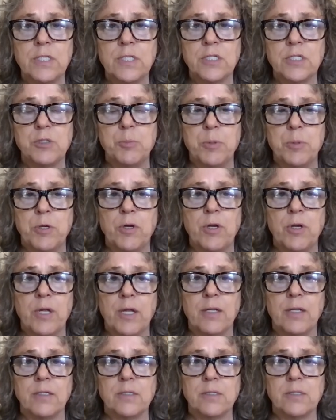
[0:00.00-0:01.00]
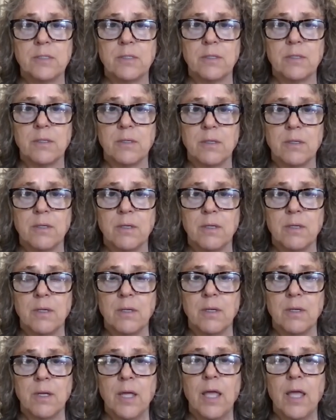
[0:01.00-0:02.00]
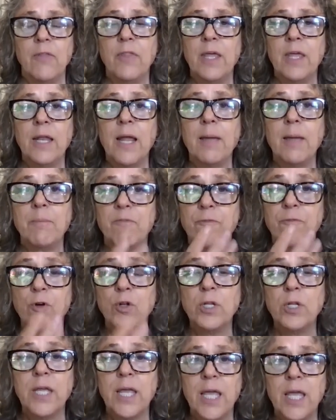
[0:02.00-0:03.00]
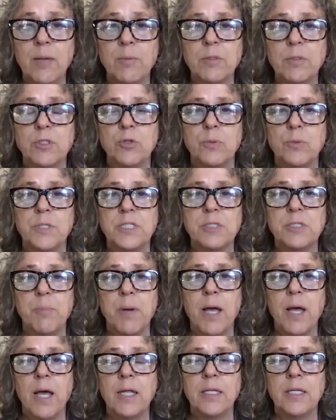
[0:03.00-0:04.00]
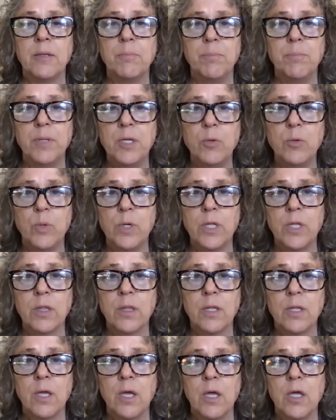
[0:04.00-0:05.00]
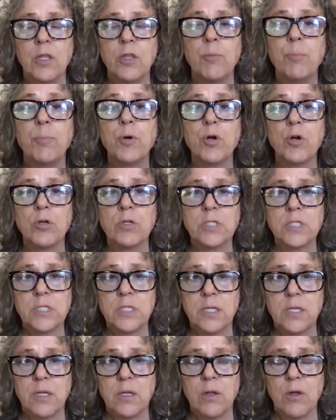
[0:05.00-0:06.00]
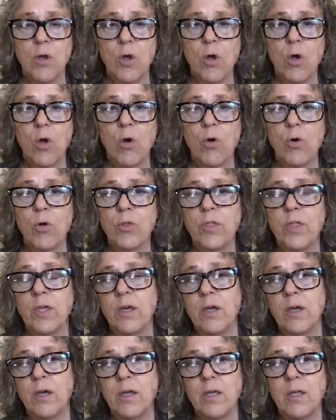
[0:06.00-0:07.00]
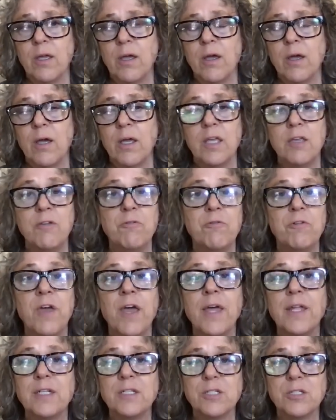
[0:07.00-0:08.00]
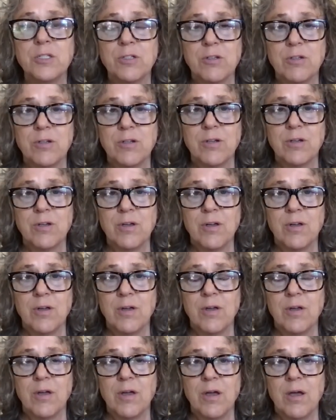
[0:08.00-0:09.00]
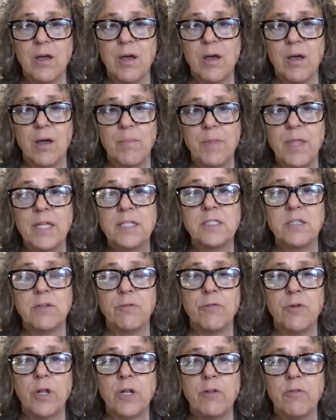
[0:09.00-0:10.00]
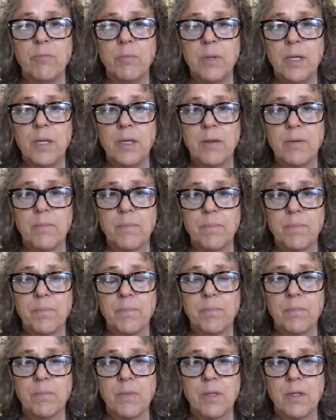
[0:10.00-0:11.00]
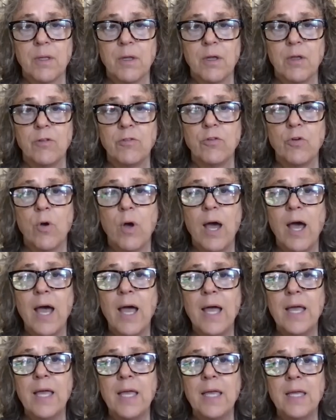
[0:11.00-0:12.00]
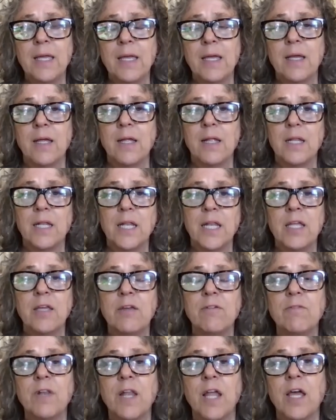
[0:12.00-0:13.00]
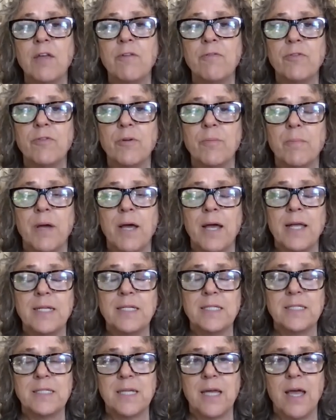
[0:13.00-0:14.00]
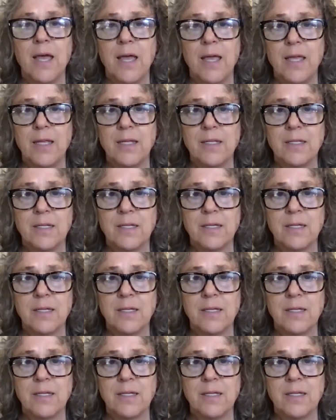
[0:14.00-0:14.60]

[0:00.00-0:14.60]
experience. And then I'm fully able to respond and be with the person or the event that's in front of me. So I live life from my side.